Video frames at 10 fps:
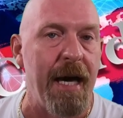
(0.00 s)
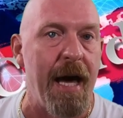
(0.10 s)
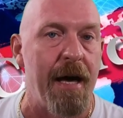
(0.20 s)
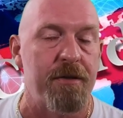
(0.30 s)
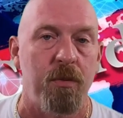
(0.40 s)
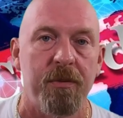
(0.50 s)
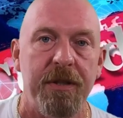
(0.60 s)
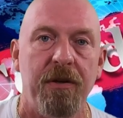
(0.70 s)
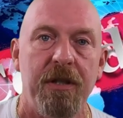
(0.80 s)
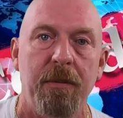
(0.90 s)
gas. Well,
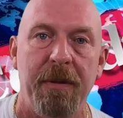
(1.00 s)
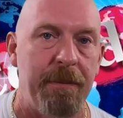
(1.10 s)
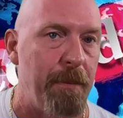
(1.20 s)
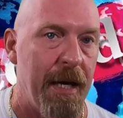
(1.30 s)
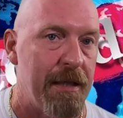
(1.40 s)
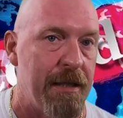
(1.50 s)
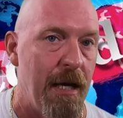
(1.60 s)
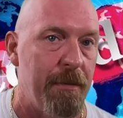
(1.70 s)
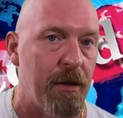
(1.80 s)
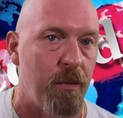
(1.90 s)
during the
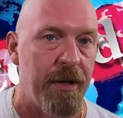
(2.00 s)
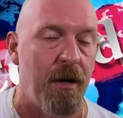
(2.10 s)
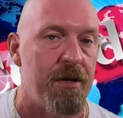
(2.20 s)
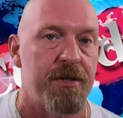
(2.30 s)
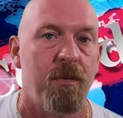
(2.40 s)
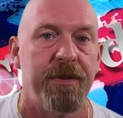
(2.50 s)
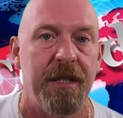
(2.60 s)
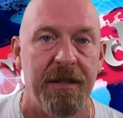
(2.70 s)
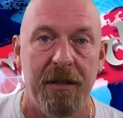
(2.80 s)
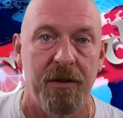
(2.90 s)
pandemic, we all saw what
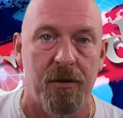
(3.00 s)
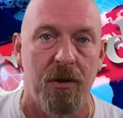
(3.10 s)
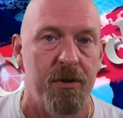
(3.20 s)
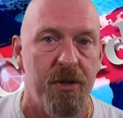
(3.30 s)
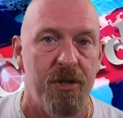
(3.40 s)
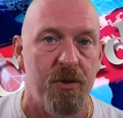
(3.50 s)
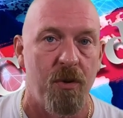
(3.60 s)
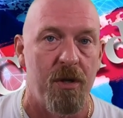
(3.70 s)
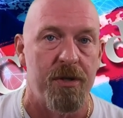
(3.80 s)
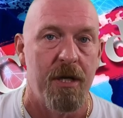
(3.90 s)
they did in the grocery
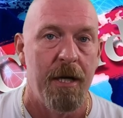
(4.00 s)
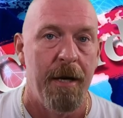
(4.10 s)
stores.